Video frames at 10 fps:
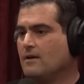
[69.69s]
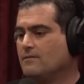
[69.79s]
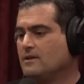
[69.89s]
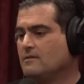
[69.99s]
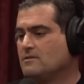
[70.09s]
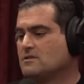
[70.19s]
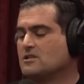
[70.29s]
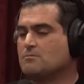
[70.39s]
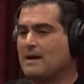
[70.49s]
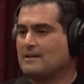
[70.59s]
of
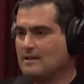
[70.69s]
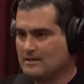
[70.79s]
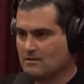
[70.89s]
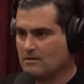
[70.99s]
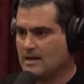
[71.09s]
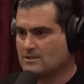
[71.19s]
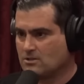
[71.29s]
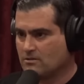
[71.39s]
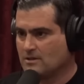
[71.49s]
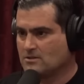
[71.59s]
suspecting that they're
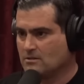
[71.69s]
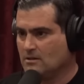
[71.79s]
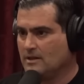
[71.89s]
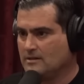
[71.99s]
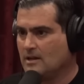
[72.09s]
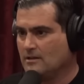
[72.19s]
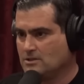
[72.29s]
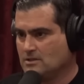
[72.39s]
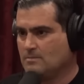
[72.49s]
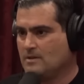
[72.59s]
extraterrestrial
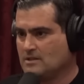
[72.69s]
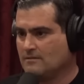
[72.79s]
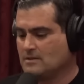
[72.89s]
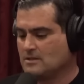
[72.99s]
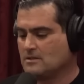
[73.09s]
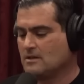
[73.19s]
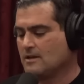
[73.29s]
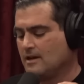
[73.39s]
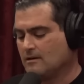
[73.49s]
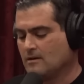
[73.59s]
intelligence civilization. Okay.
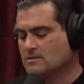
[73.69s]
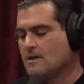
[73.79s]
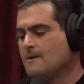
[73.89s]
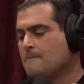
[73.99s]
okay, here it goes.